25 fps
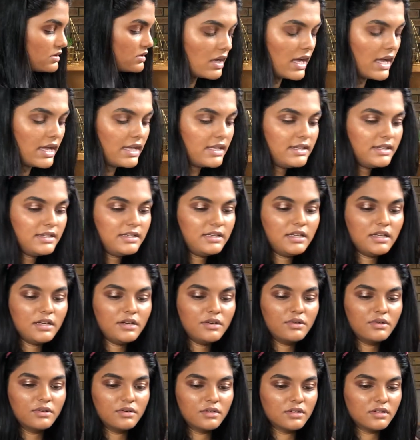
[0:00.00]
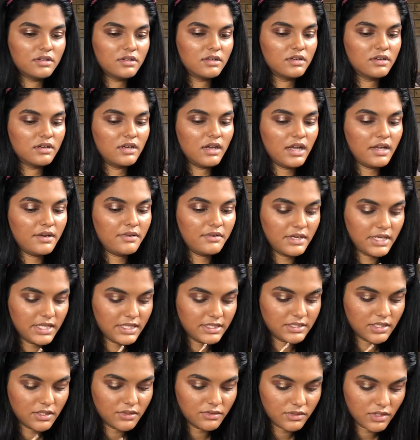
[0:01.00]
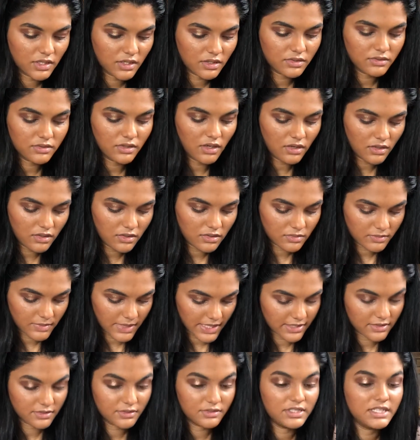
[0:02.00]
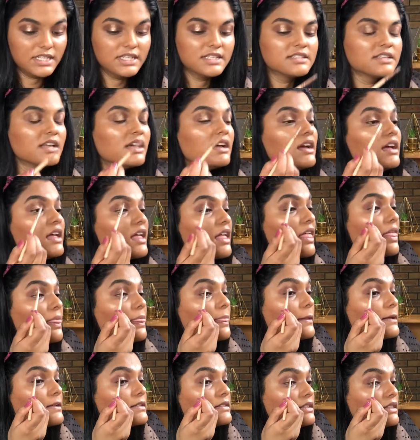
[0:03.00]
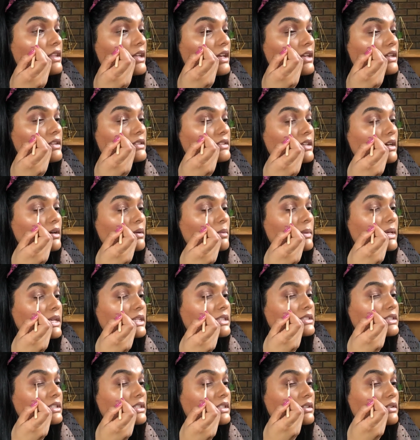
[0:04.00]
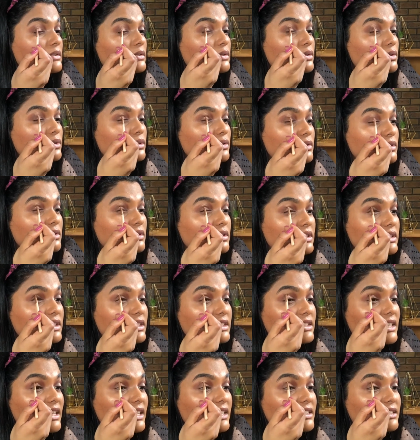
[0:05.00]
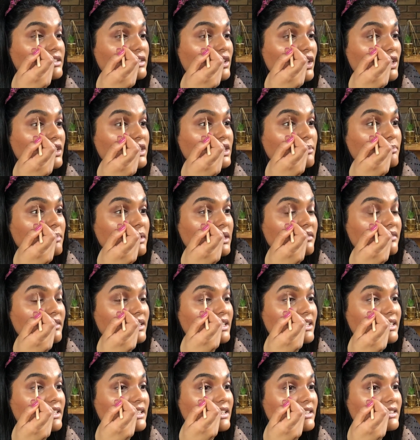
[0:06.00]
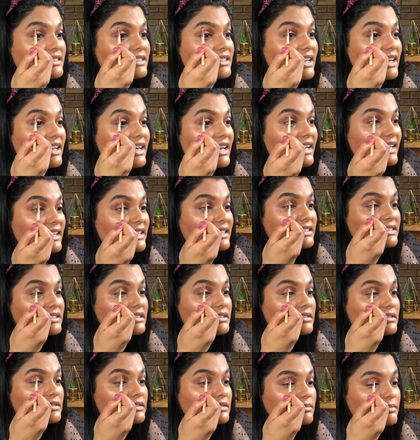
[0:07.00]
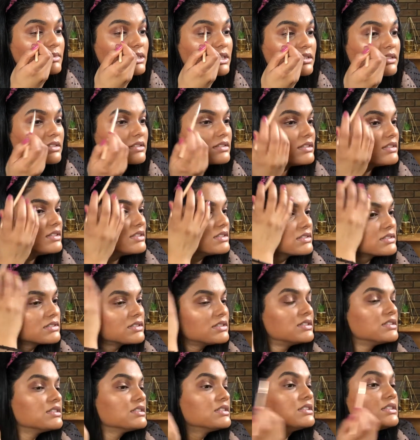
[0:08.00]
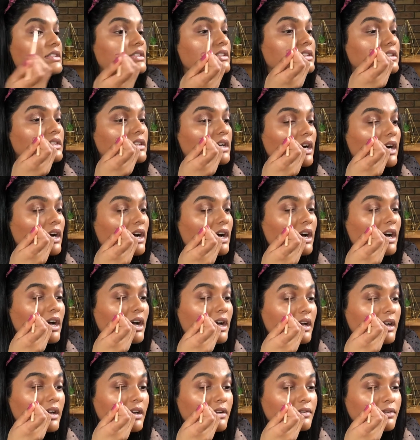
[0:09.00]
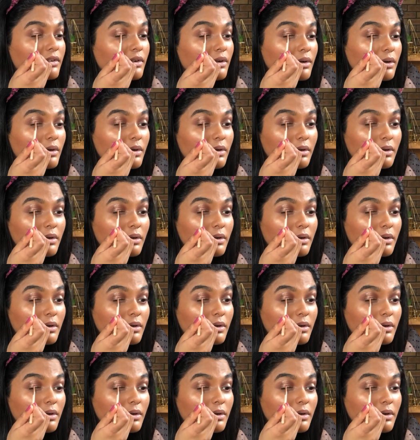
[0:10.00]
How do you know? I really don't know. Oh my goodness. This thing is so messy. Oof. These Anastasia Beverly Hills glitters. Oh my gosh, that's to die for.